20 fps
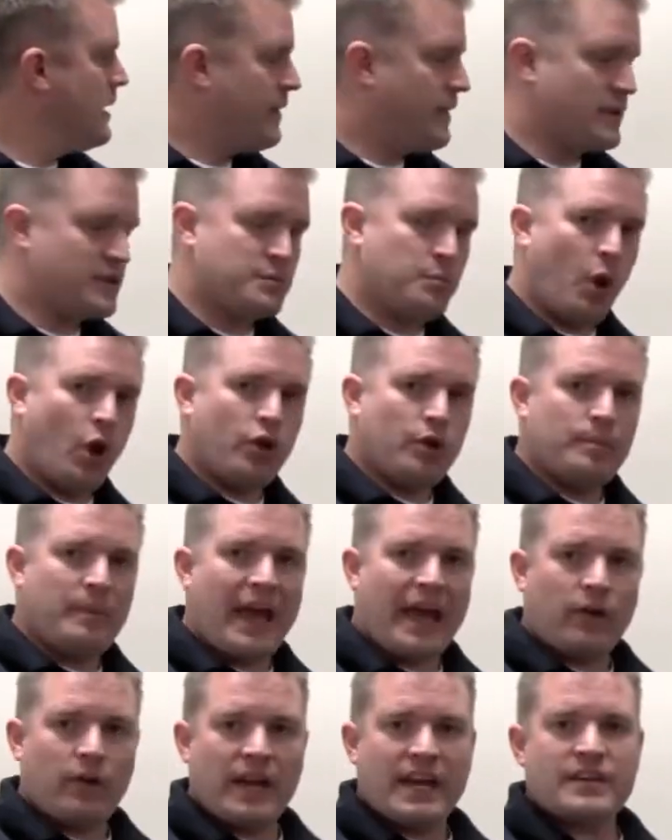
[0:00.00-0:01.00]
The smaller
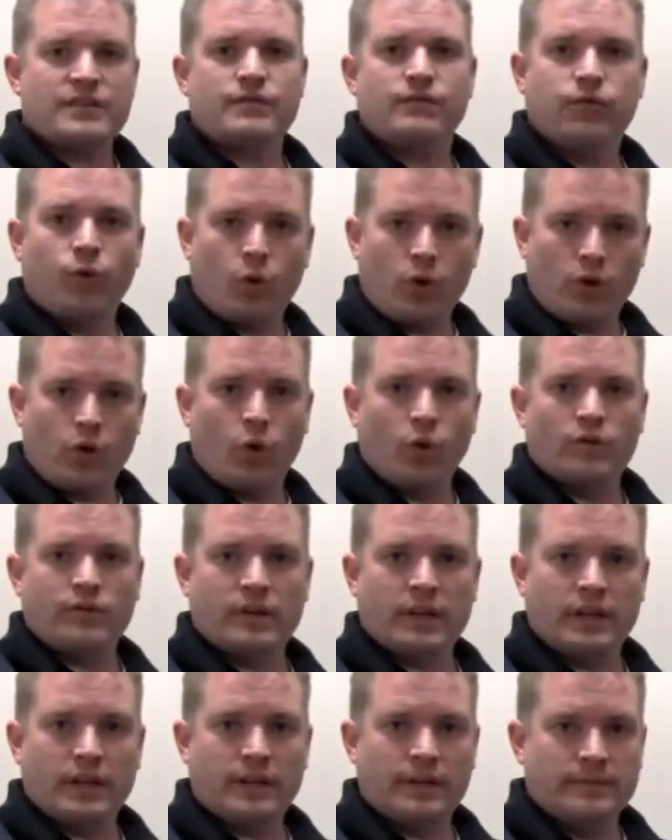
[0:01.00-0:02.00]
panel has 4 holes
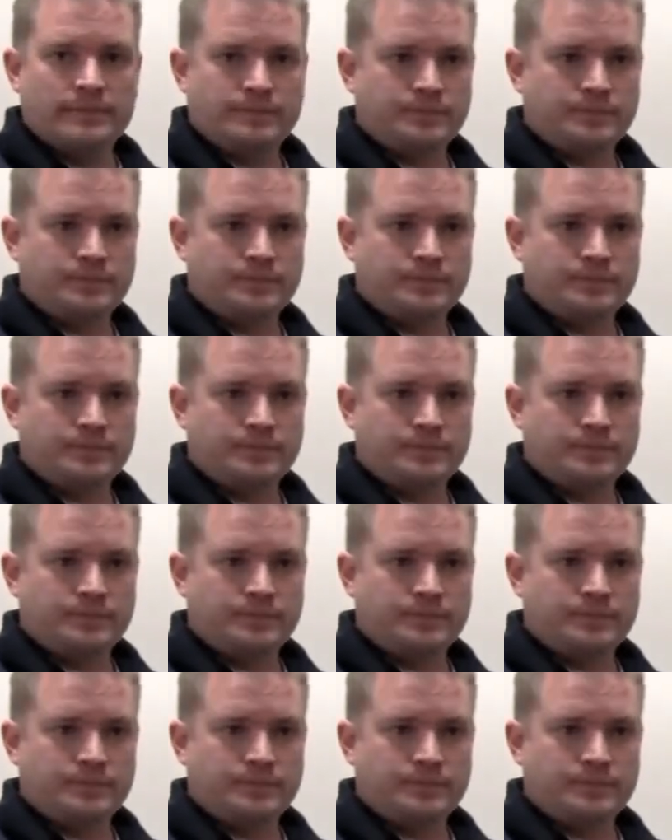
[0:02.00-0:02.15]
in it.